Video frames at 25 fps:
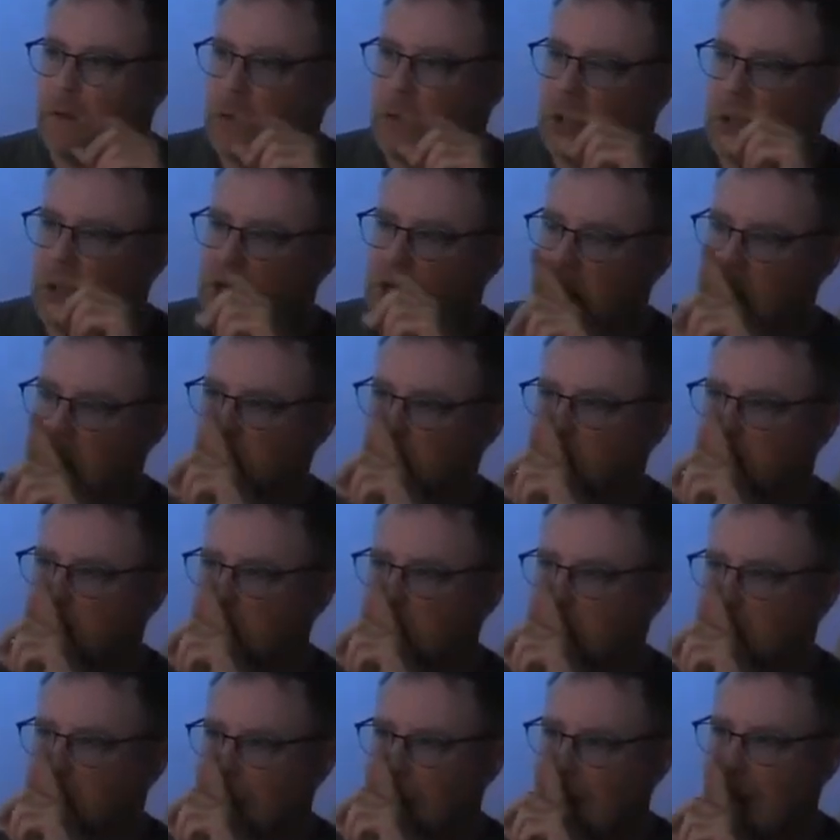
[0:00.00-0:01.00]
you need to
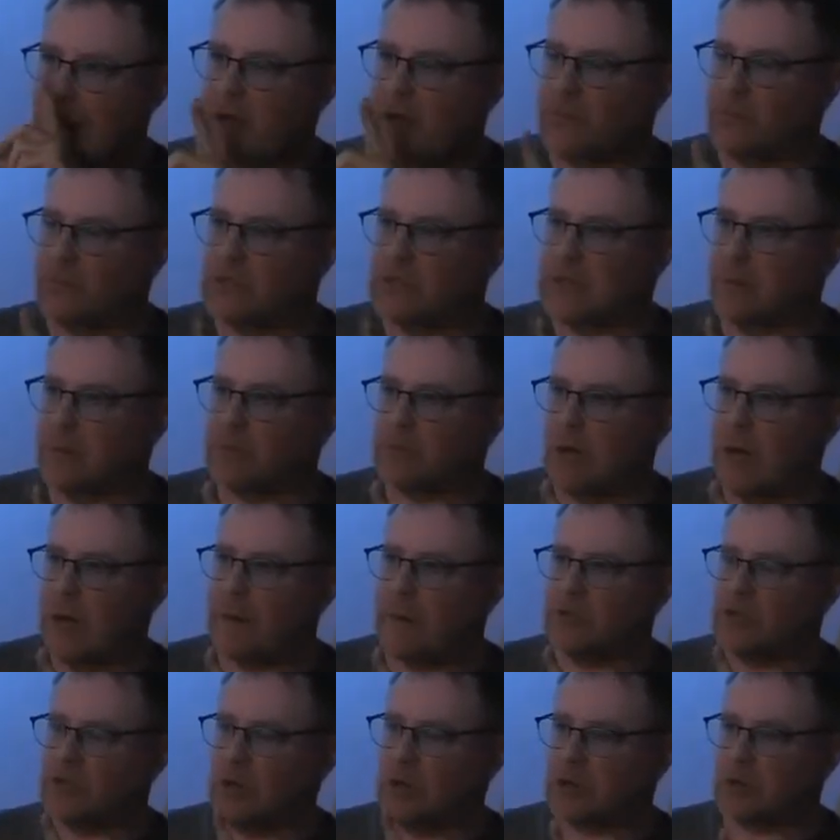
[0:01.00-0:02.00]
be careful
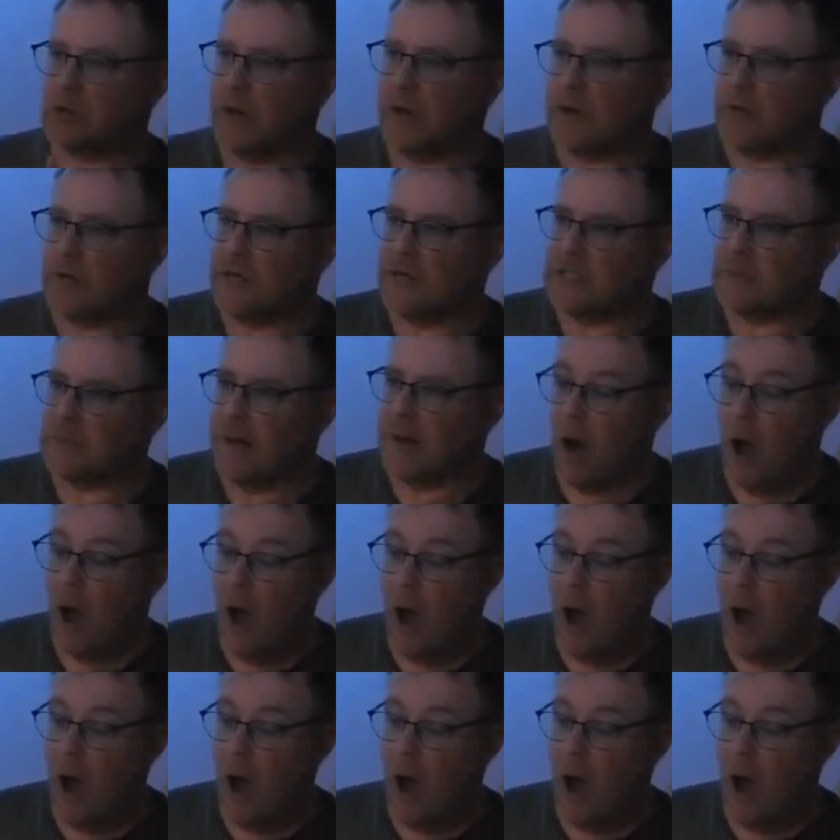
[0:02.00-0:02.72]
sometimes not to underestimate.